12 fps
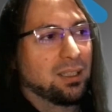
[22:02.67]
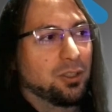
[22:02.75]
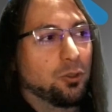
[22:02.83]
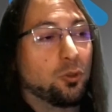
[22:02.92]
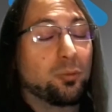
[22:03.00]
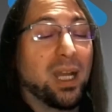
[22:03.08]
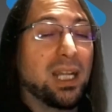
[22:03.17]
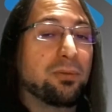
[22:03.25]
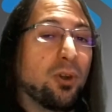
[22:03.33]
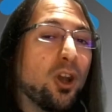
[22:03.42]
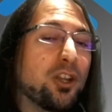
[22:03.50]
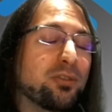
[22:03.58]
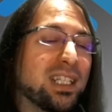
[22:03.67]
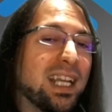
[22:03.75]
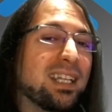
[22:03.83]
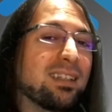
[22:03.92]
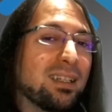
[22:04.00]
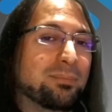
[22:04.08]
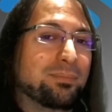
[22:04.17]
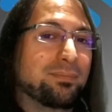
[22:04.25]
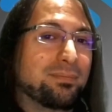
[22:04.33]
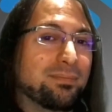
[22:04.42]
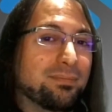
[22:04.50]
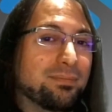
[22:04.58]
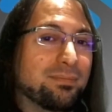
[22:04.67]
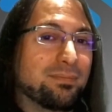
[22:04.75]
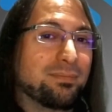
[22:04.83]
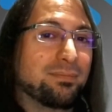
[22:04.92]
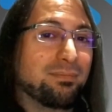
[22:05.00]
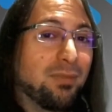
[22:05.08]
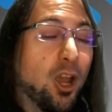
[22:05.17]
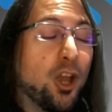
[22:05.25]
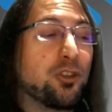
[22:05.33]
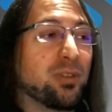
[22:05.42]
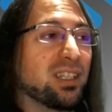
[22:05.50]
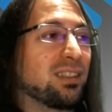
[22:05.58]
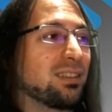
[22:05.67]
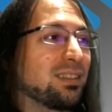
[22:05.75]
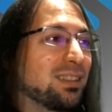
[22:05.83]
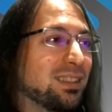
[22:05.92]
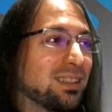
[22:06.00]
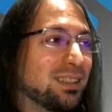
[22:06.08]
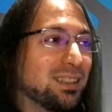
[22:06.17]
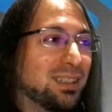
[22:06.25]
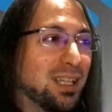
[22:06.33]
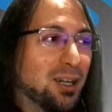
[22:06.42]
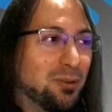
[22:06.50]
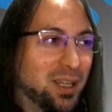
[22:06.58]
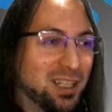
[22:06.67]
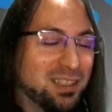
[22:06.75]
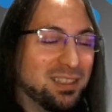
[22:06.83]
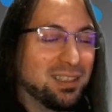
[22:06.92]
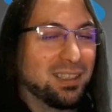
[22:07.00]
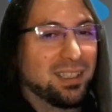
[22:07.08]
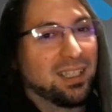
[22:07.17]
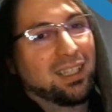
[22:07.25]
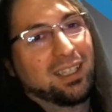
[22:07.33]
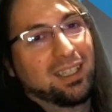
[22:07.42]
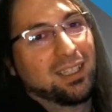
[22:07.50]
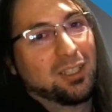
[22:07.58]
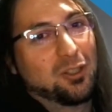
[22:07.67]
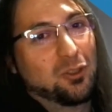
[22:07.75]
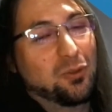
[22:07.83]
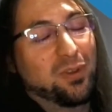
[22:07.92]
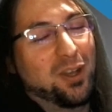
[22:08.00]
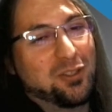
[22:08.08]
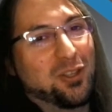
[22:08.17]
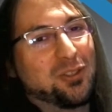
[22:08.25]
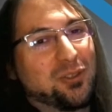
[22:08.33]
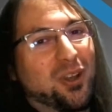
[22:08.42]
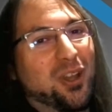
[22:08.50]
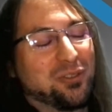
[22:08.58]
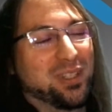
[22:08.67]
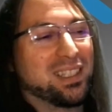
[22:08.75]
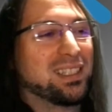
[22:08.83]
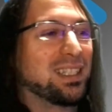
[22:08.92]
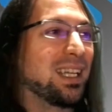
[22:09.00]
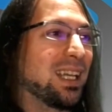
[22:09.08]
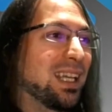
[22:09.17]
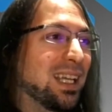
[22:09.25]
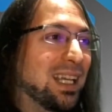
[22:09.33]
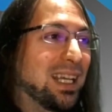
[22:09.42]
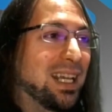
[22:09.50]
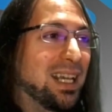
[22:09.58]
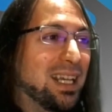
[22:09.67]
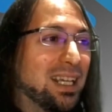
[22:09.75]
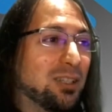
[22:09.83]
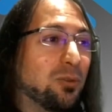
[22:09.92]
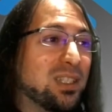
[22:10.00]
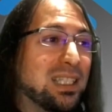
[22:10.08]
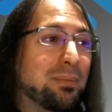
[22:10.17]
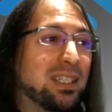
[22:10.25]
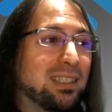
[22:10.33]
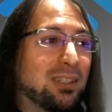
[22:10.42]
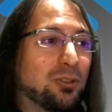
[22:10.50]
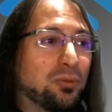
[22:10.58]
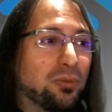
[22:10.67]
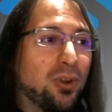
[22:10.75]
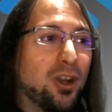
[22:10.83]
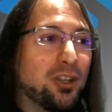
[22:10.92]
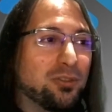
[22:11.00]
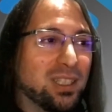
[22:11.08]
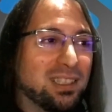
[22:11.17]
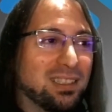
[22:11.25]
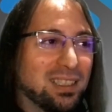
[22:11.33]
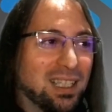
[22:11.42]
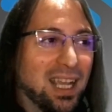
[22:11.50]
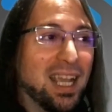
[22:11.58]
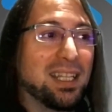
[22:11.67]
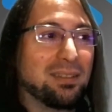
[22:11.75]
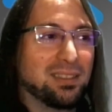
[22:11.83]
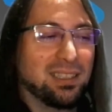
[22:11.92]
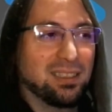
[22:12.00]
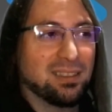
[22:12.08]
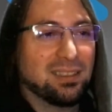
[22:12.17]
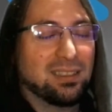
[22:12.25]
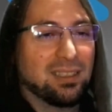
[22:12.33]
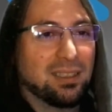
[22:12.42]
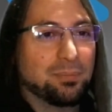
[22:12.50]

You could buy it for 100 ADA. 100. Now it's 2,200. It was limited to 400 NFTs.